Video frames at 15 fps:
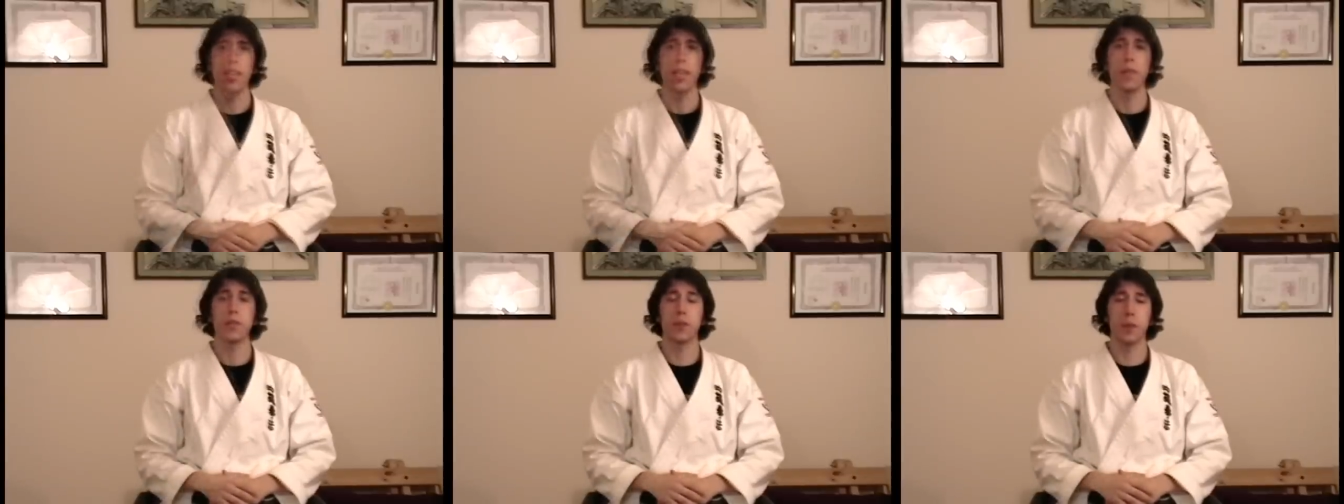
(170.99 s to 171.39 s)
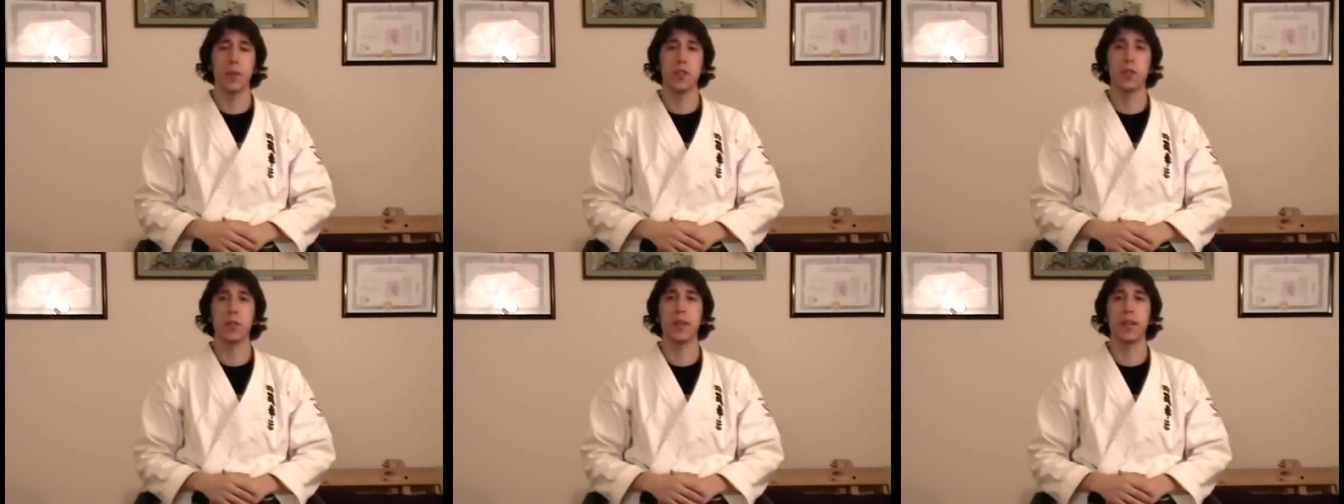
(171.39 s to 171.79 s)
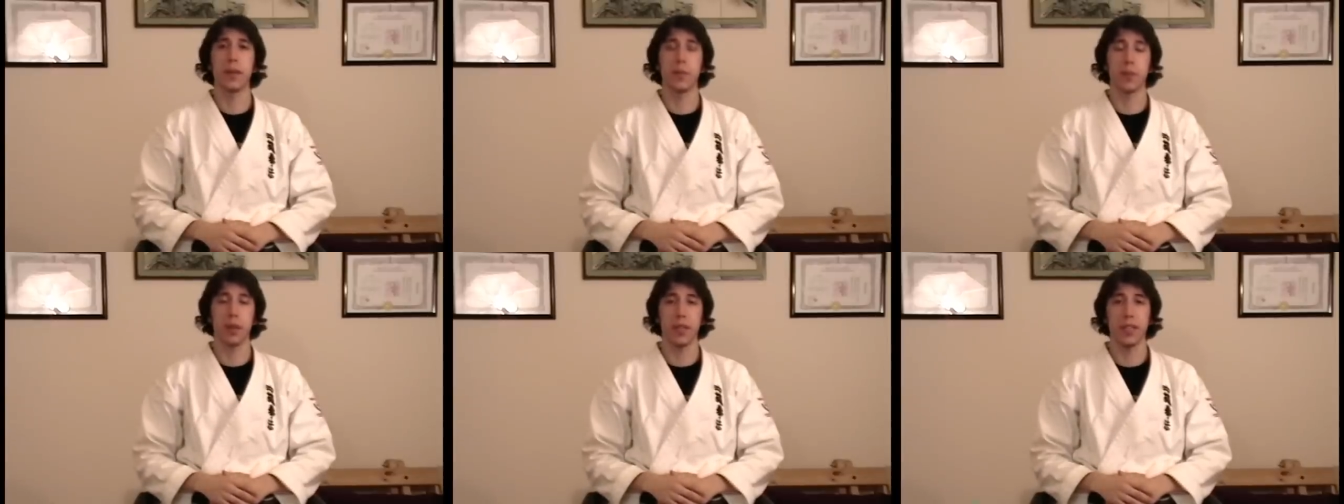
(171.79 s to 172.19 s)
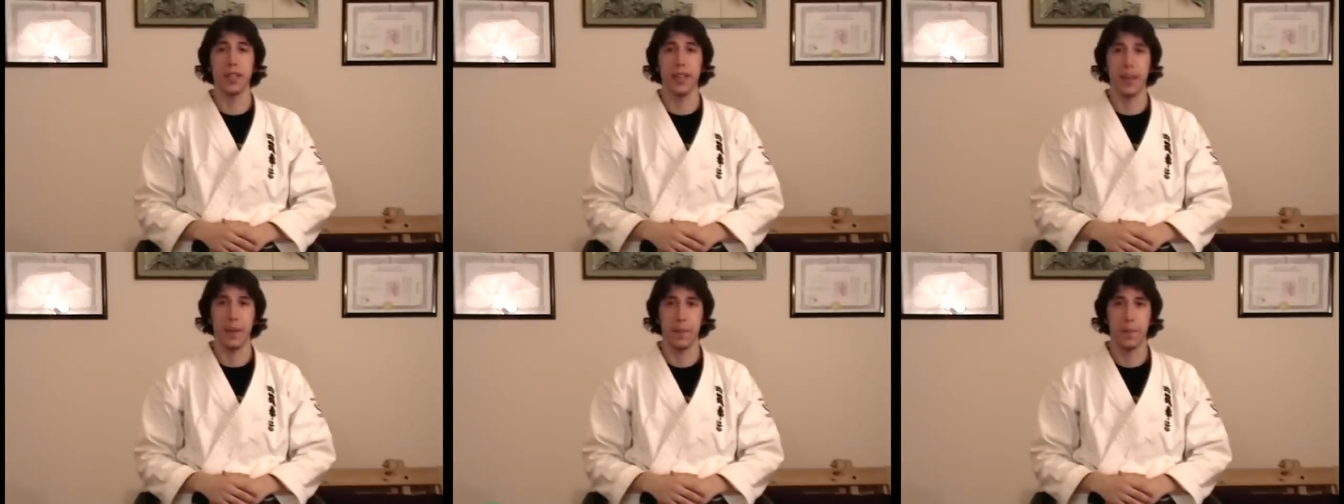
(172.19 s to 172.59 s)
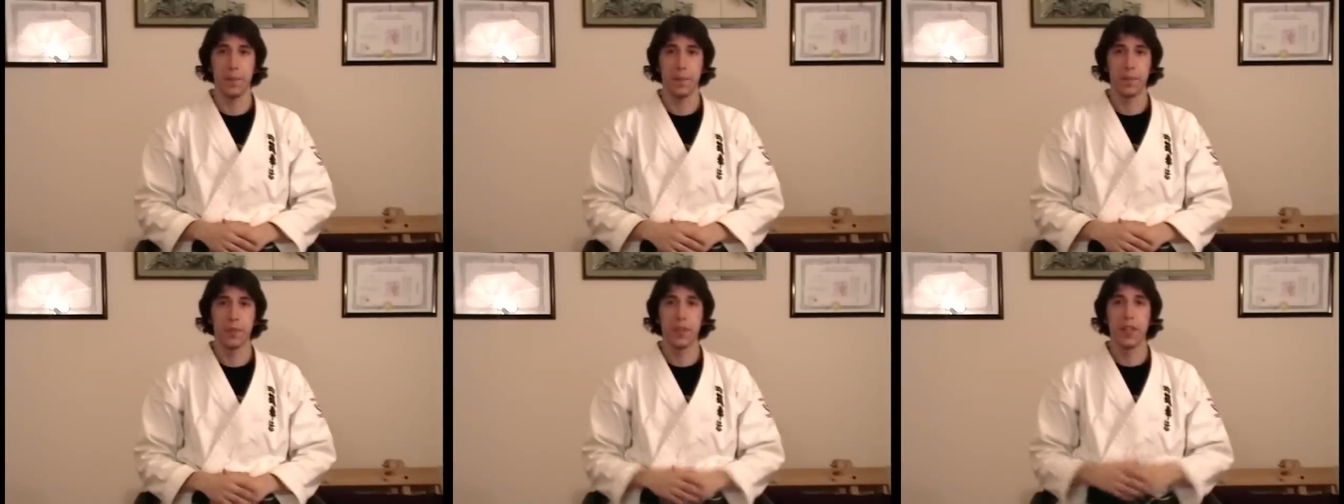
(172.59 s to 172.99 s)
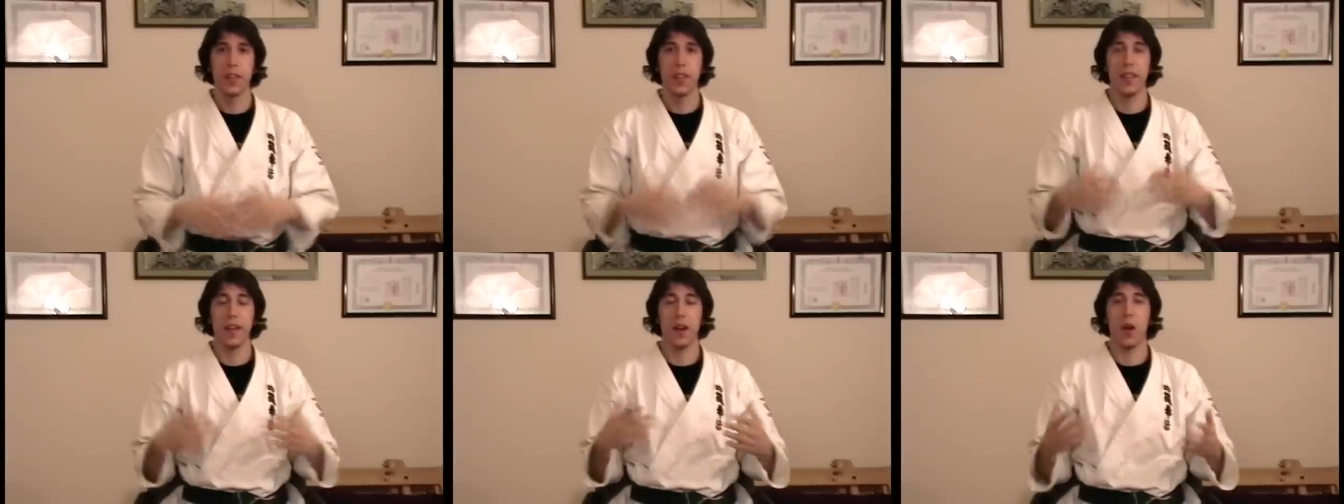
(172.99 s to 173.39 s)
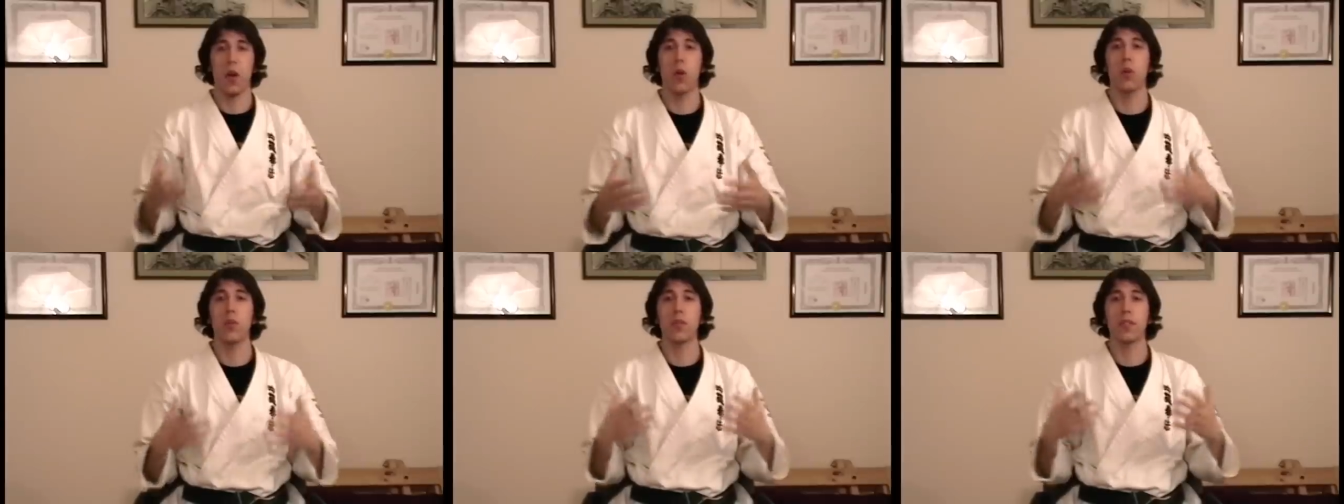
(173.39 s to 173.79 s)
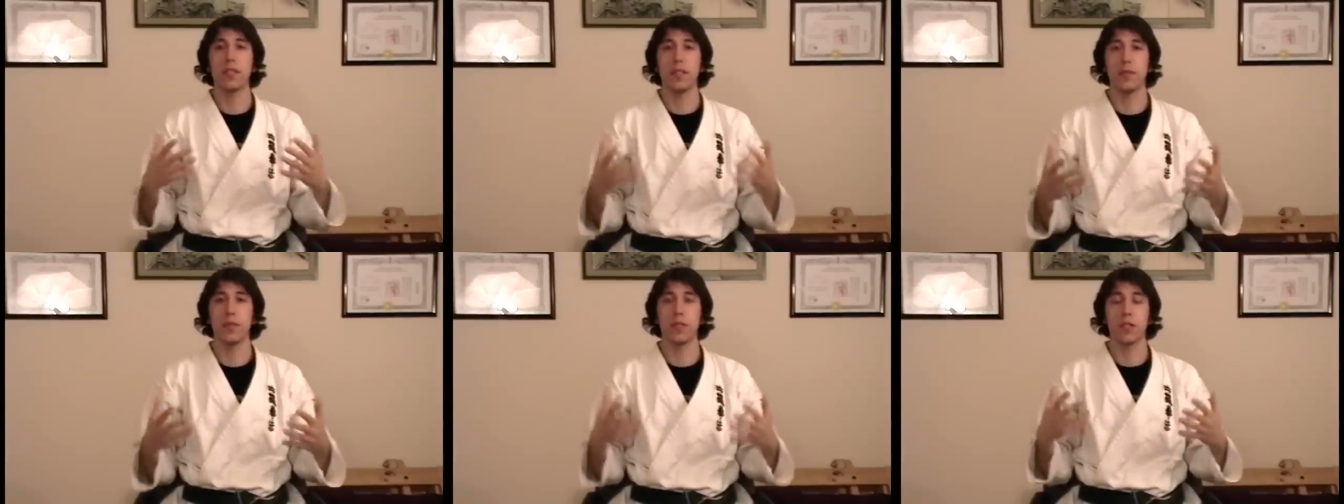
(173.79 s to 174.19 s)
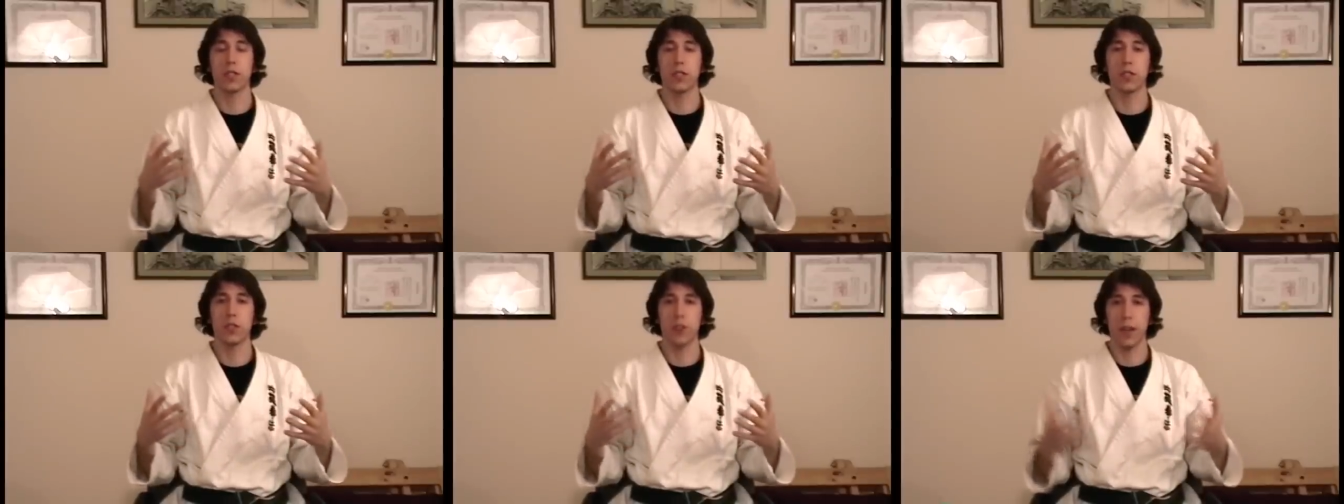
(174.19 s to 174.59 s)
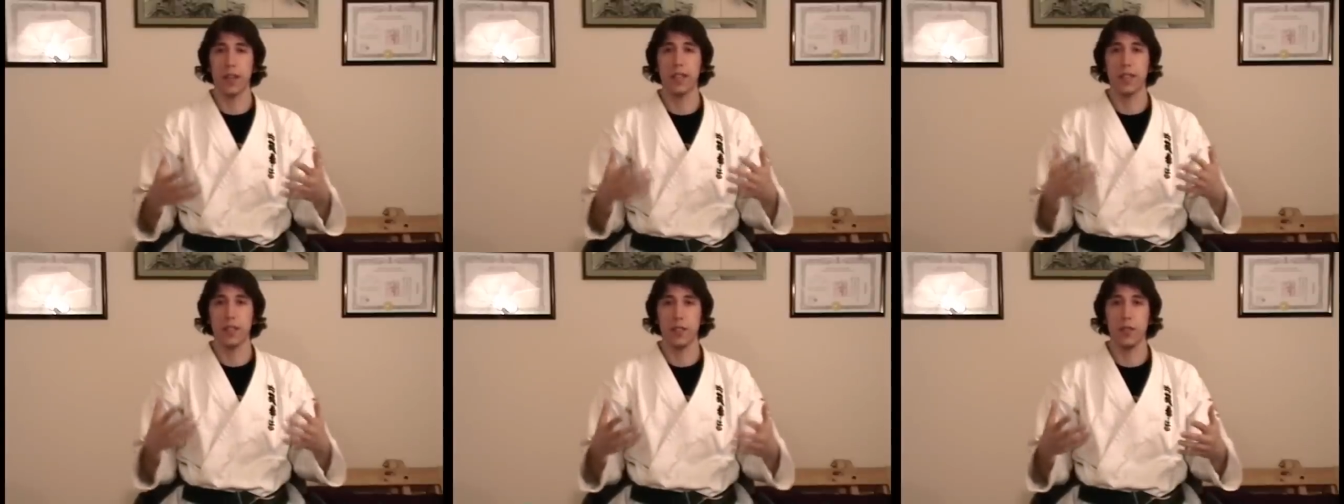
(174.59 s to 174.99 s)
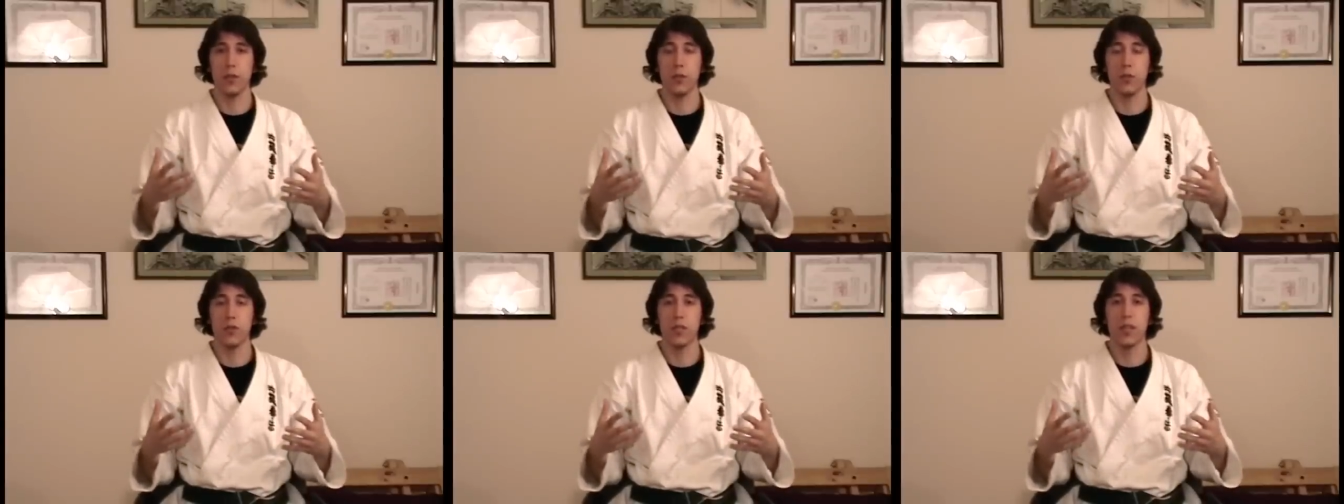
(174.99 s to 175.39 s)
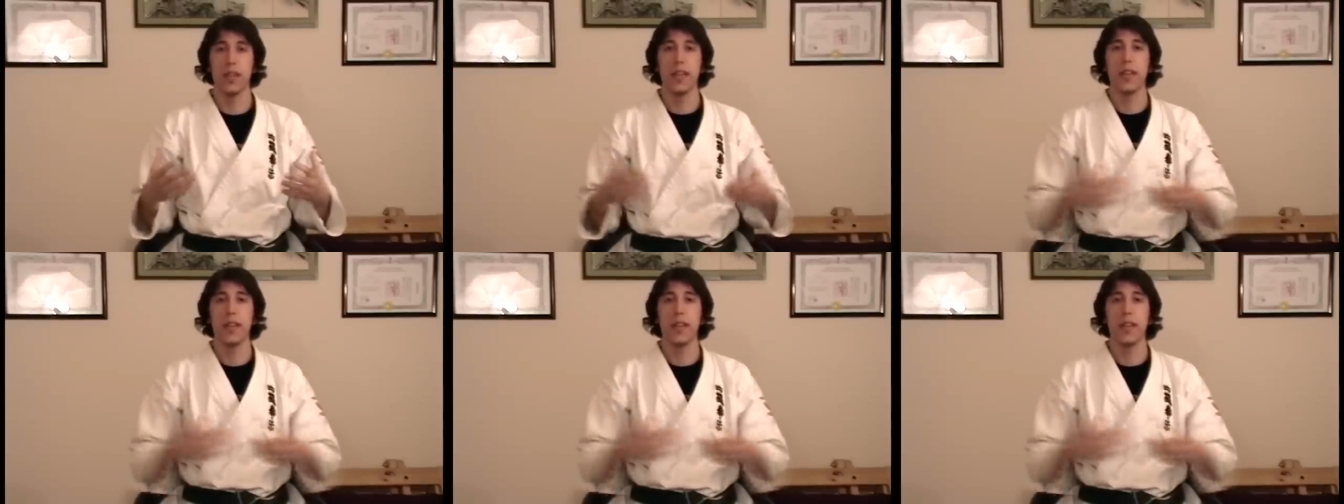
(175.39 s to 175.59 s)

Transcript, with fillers: It was supposed to be an umbrella name, that all the different karateka used